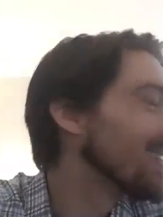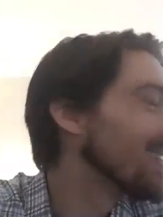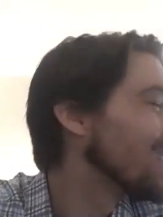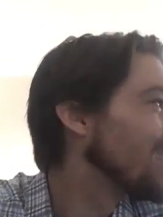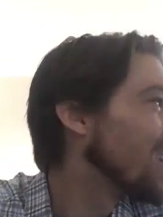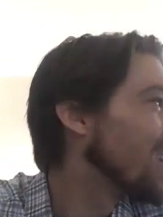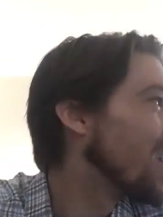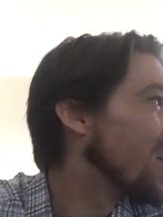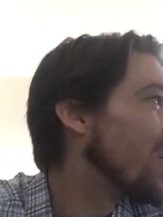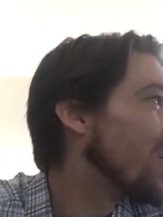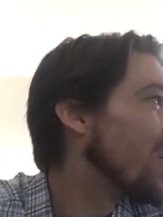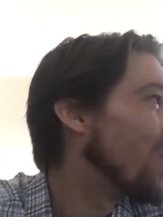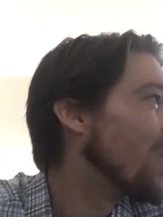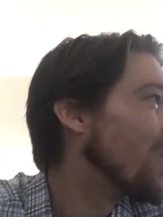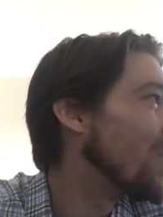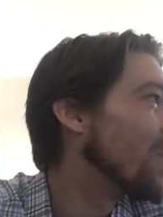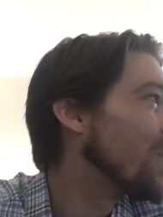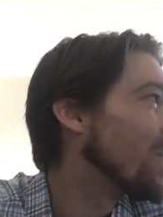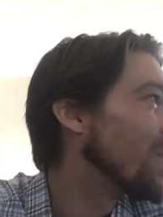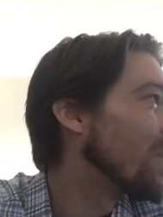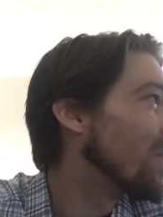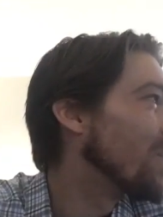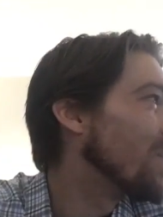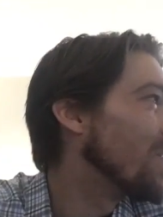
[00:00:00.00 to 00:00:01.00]
So,
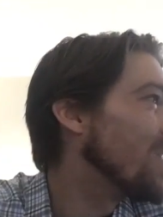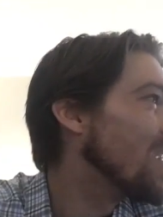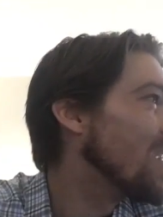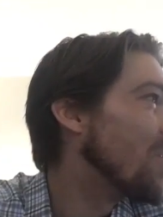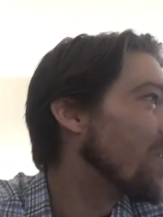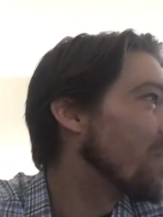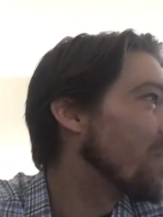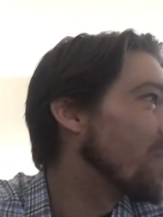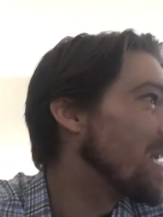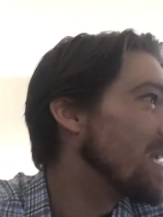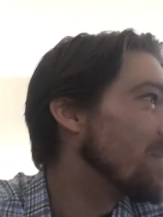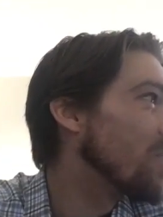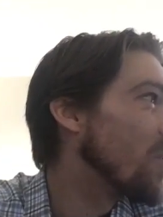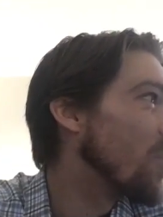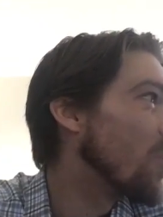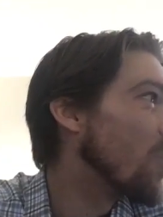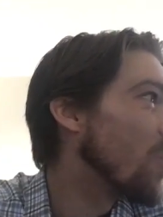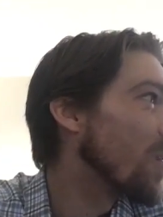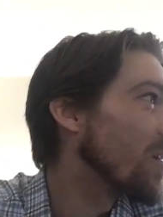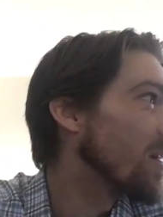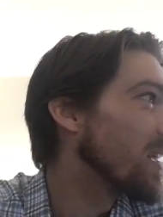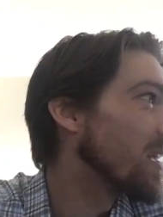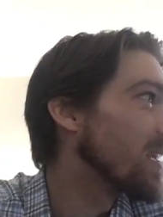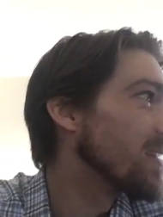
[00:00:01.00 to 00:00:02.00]
with people
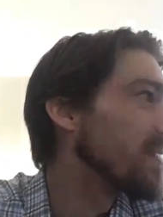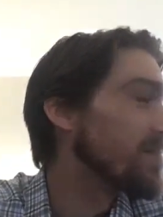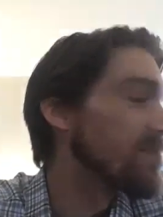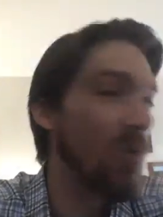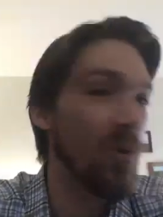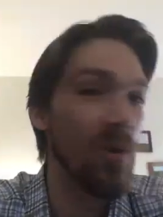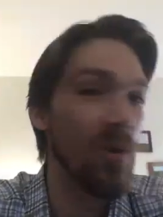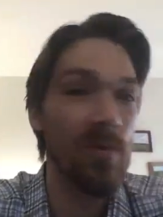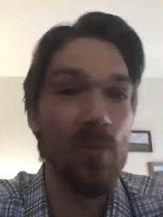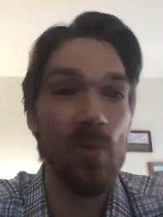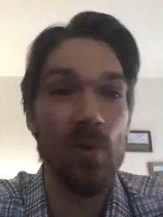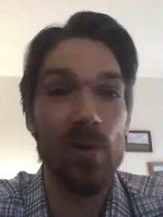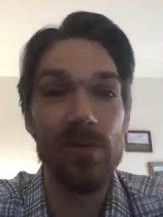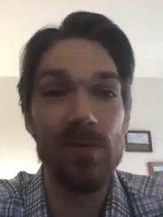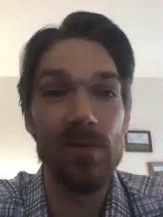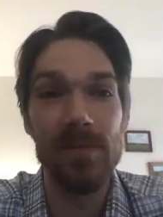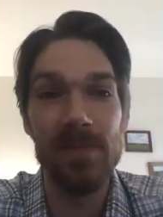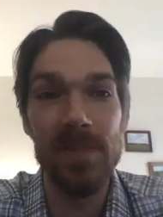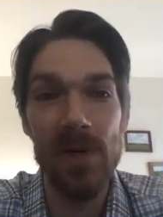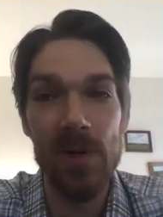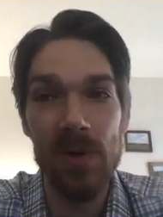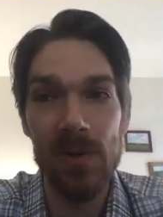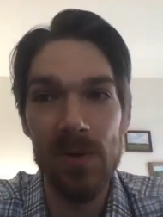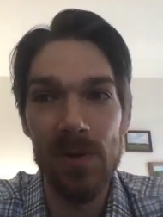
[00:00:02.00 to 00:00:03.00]
working more and more
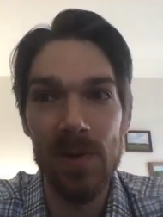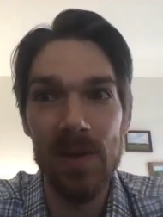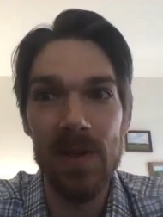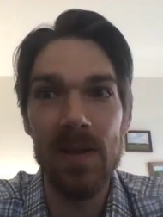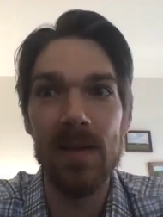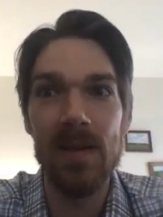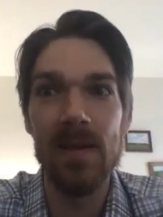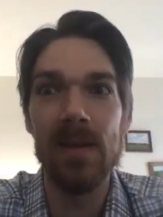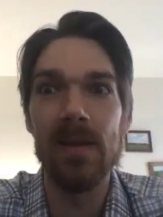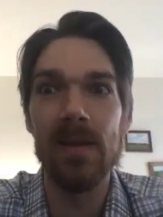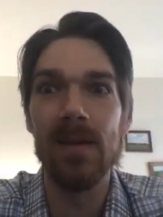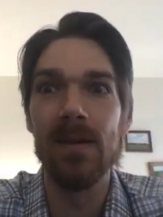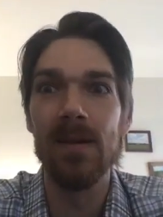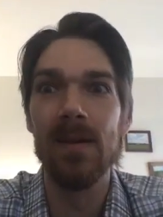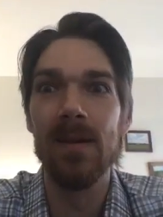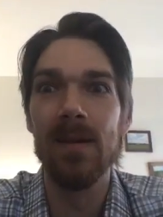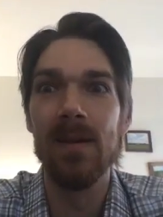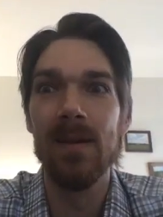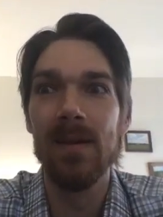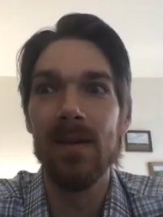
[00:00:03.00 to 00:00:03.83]
remotely,